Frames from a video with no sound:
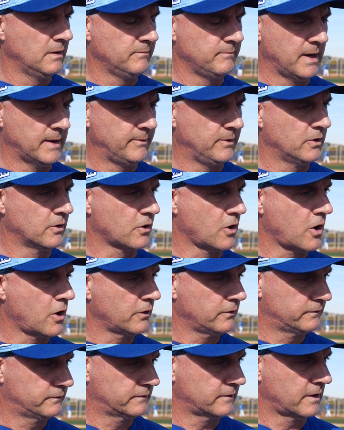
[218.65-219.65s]
maybe there
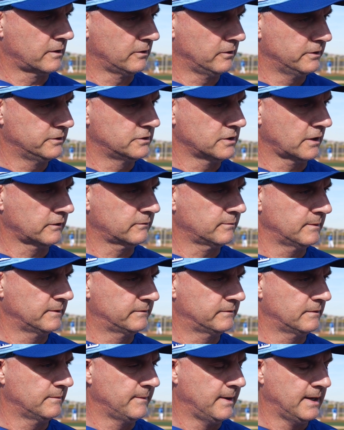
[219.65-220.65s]
are subtle
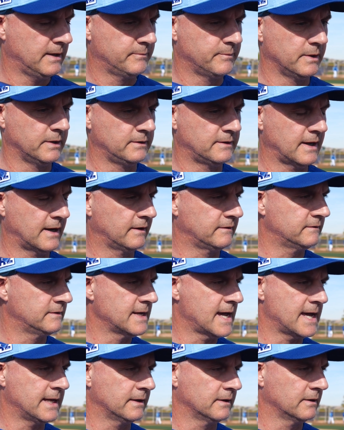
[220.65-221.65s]
adjustments to make, but that it's
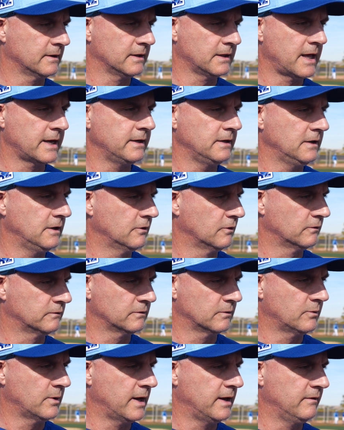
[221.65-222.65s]
not light years
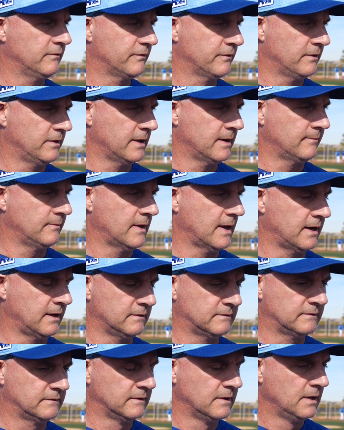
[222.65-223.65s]
away for them. That
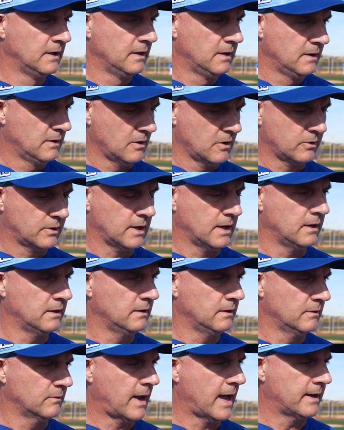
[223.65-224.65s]
it's
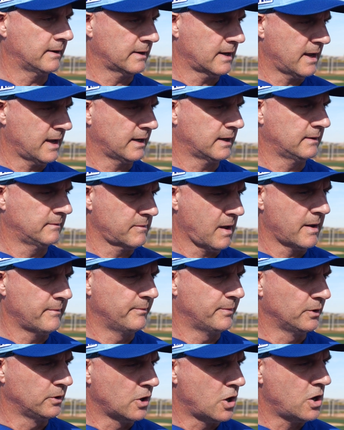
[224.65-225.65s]
okay, I
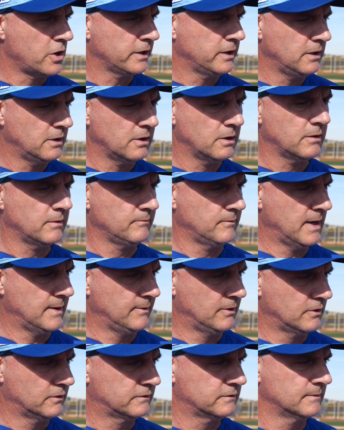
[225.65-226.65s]
belong here.
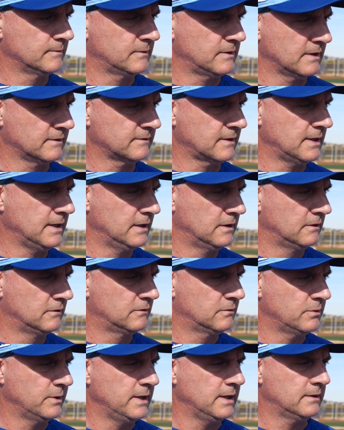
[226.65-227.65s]
Maybe there's some things I need to
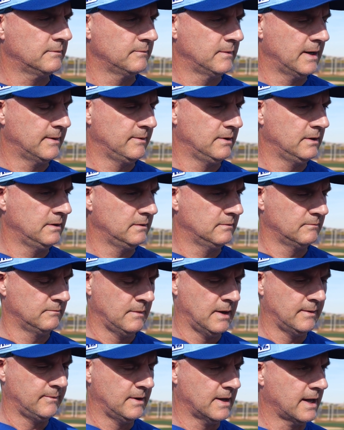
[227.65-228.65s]
tweak.
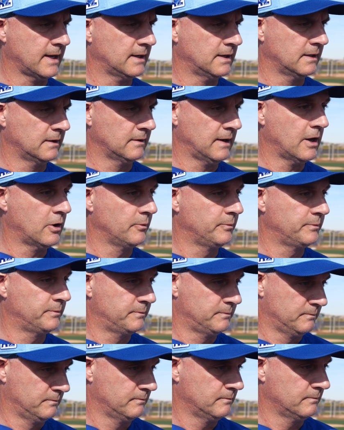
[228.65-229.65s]
Maybe I can help.
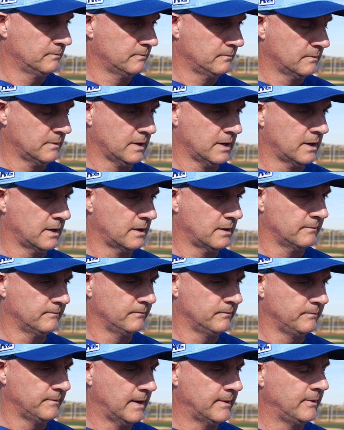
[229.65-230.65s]

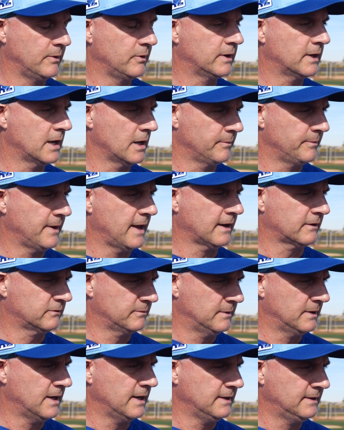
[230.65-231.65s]
Maybe we can help
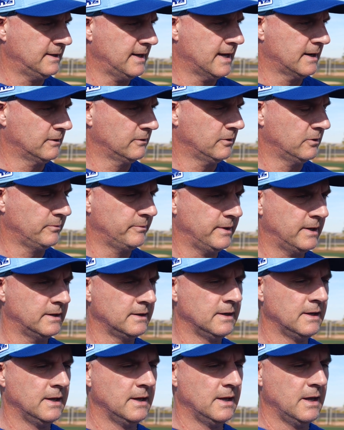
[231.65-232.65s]
expedite that a little bit.
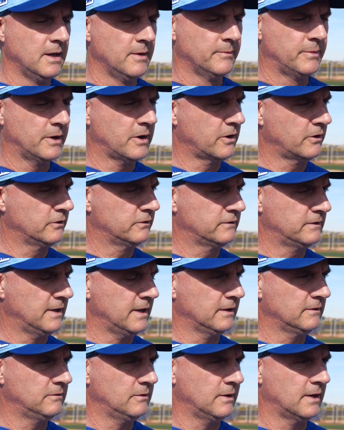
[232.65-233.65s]
But
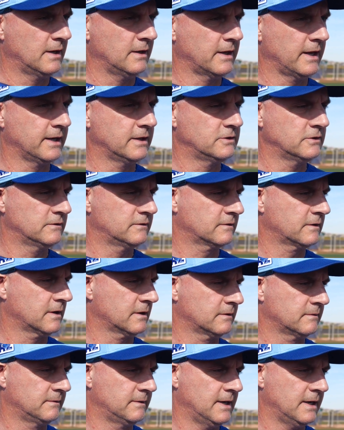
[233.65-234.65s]
understanding too that like just
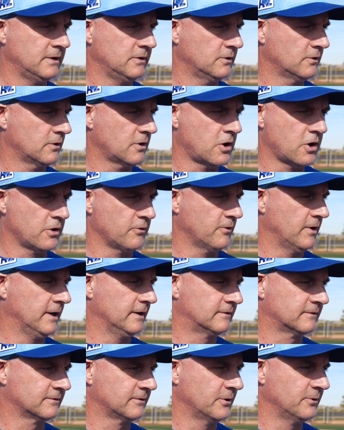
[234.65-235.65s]
getting your heart
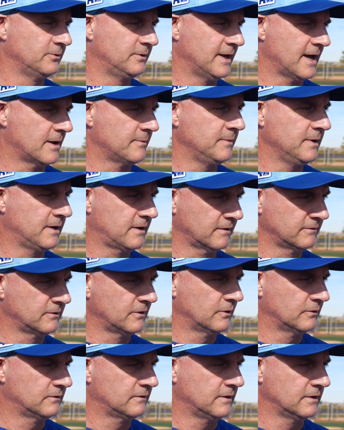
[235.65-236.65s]
rate slowed down because of
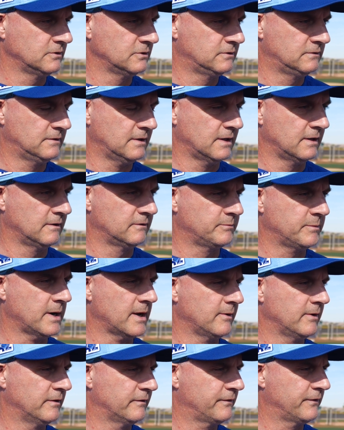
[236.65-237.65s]
those things you said. It's
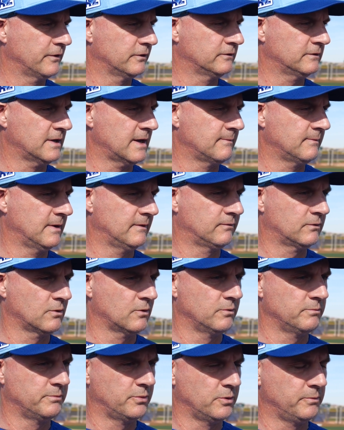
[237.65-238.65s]
probably the first time they've
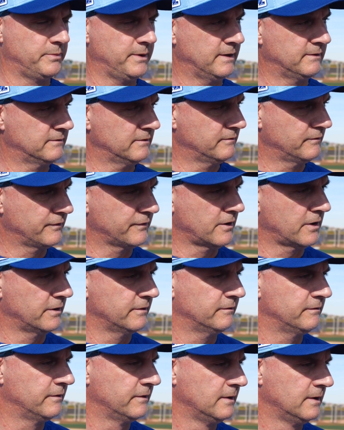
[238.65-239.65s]
thrown bullpens in front
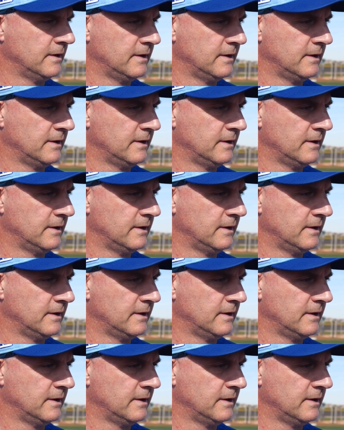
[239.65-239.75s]
of